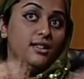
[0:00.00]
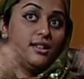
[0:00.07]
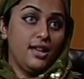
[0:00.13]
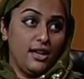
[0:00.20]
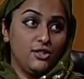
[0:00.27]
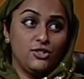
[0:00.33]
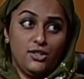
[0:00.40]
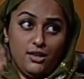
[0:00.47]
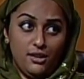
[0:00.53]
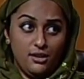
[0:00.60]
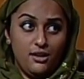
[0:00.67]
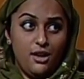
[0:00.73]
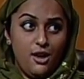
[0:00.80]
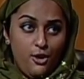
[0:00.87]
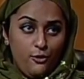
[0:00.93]
nation
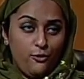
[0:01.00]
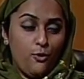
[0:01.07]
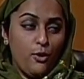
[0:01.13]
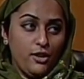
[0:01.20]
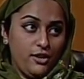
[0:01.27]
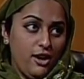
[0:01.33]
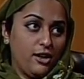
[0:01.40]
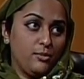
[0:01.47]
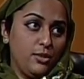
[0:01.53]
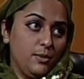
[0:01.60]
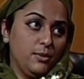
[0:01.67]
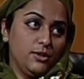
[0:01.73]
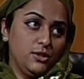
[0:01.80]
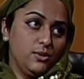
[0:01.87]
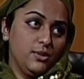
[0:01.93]
for young
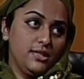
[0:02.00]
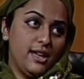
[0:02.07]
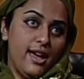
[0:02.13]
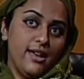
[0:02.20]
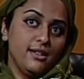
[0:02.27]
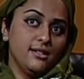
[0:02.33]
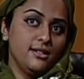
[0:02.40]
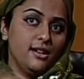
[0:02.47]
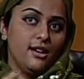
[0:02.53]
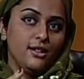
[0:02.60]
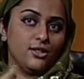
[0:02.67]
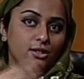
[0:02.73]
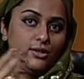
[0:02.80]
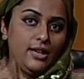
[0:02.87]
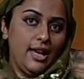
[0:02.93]
people to attend
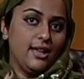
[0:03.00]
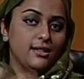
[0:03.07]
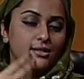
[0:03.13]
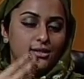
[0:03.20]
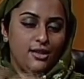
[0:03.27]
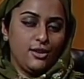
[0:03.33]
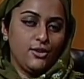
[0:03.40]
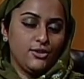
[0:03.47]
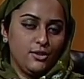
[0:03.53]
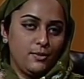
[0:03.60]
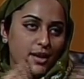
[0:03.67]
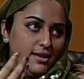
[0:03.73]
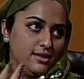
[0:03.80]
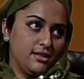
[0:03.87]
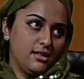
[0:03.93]
to get skills and
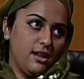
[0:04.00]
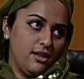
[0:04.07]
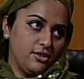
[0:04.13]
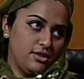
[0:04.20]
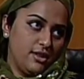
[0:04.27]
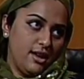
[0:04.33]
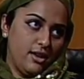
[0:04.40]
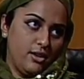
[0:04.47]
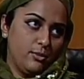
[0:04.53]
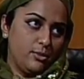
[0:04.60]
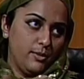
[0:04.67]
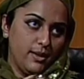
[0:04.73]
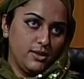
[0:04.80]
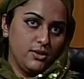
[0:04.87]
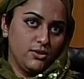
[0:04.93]
basic knowledge on how to
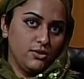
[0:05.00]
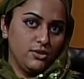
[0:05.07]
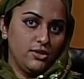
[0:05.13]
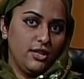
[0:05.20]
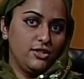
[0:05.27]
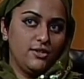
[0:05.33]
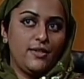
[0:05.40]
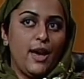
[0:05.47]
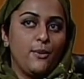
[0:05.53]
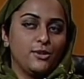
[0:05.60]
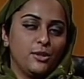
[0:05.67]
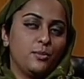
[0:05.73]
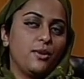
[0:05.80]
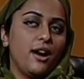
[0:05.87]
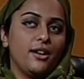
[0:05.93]
implement social change. And that was
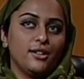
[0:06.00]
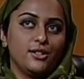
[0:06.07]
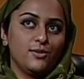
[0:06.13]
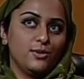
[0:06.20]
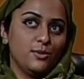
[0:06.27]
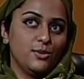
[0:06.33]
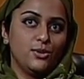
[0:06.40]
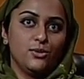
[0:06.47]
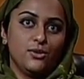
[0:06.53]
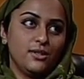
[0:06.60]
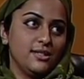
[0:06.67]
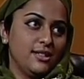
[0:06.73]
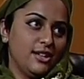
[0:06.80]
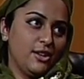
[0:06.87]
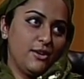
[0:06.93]
the product of some students
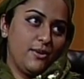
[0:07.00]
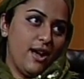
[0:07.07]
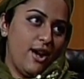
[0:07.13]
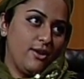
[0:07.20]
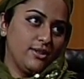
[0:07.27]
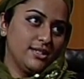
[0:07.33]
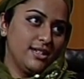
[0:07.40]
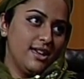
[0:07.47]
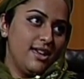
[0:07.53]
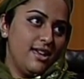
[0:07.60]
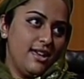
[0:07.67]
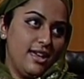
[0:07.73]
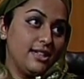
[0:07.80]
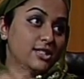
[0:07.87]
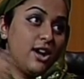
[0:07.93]
sitting around
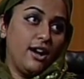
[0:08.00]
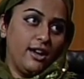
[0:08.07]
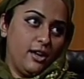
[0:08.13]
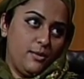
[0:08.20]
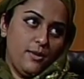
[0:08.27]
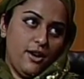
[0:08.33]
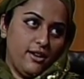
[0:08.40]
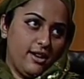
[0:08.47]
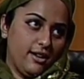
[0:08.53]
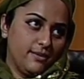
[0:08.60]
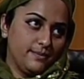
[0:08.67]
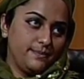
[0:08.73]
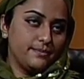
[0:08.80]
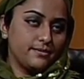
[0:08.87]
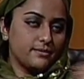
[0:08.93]
and talking about it.
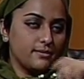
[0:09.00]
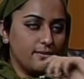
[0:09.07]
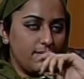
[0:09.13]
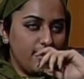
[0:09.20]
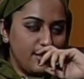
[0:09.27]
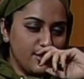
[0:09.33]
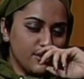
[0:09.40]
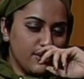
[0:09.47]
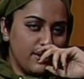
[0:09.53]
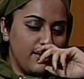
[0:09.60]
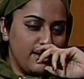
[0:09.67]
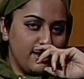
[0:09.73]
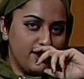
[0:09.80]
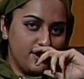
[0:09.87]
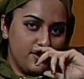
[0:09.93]
Absolutely. So I
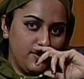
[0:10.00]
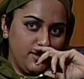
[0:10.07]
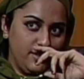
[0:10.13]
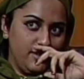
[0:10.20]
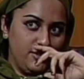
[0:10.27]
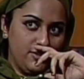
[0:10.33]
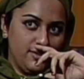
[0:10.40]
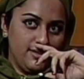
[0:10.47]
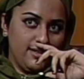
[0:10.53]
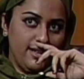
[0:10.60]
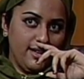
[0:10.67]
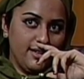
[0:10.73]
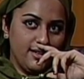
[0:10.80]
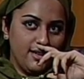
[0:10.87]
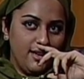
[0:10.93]
think it's really just
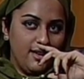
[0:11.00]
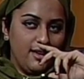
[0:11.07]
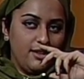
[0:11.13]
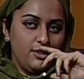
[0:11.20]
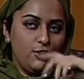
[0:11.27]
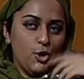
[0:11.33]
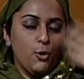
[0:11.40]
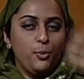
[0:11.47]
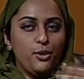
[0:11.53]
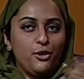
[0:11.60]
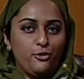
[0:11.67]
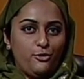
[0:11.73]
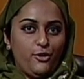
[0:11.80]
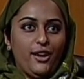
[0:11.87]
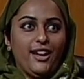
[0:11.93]
like, don't be
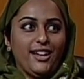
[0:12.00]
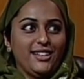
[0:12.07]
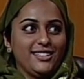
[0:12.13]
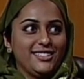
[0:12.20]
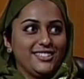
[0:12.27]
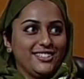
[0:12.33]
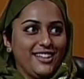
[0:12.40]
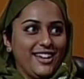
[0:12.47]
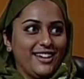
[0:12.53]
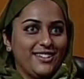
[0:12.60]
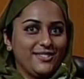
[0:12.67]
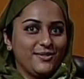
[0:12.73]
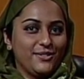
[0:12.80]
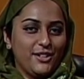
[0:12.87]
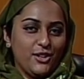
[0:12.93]
afraid to
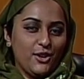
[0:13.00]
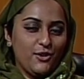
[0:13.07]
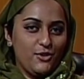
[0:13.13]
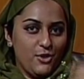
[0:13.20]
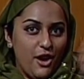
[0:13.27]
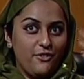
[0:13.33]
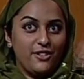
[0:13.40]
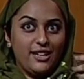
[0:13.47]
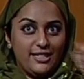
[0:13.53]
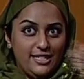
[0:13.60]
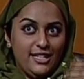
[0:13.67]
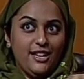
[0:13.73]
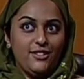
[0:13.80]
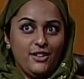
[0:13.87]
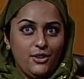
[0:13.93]
if you have an
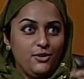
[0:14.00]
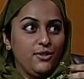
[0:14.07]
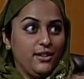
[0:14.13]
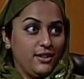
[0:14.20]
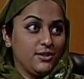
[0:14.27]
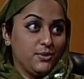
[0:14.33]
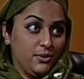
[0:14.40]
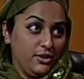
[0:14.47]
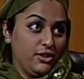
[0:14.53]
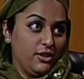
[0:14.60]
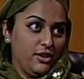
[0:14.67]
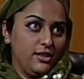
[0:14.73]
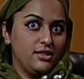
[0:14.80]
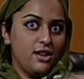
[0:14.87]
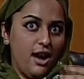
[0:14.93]
idea that you think is really
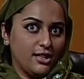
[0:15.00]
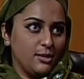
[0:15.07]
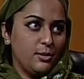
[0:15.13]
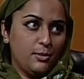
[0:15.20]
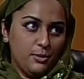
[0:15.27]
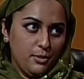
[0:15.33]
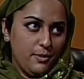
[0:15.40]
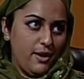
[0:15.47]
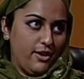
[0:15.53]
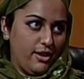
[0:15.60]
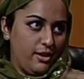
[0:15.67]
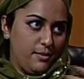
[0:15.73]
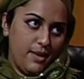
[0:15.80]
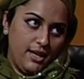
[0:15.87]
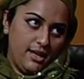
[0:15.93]
good, talk to people about it
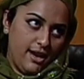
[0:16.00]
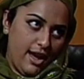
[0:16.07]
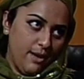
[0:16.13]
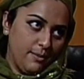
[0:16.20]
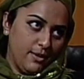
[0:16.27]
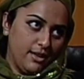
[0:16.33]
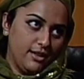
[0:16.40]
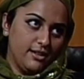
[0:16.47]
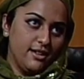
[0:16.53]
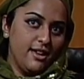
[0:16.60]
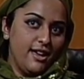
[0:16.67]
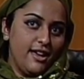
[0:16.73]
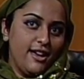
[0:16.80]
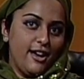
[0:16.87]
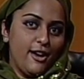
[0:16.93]
and make it happen.
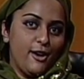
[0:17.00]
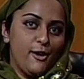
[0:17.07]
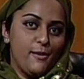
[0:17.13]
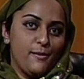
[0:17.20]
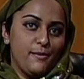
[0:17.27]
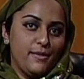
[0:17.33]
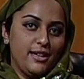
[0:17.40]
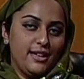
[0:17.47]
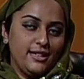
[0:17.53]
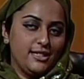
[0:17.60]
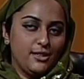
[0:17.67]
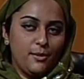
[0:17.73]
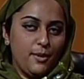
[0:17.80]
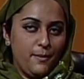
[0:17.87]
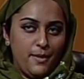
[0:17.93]

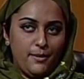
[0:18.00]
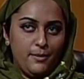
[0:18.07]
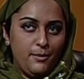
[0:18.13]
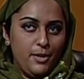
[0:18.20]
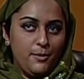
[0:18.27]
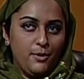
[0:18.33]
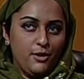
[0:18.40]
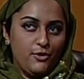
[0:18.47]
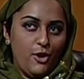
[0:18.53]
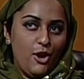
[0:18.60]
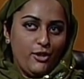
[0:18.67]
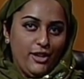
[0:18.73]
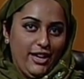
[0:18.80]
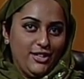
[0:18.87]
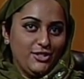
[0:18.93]
And people of
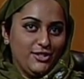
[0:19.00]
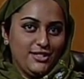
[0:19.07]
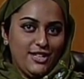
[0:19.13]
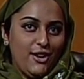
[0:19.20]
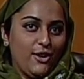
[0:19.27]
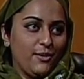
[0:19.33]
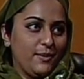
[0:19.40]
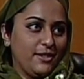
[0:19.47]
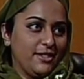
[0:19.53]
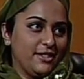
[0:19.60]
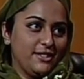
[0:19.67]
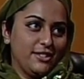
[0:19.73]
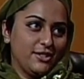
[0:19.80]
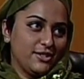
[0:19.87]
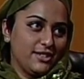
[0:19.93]
all ages now. I mean,
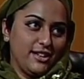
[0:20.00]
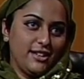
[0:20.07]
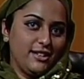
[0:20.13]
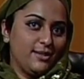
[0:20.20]
there's like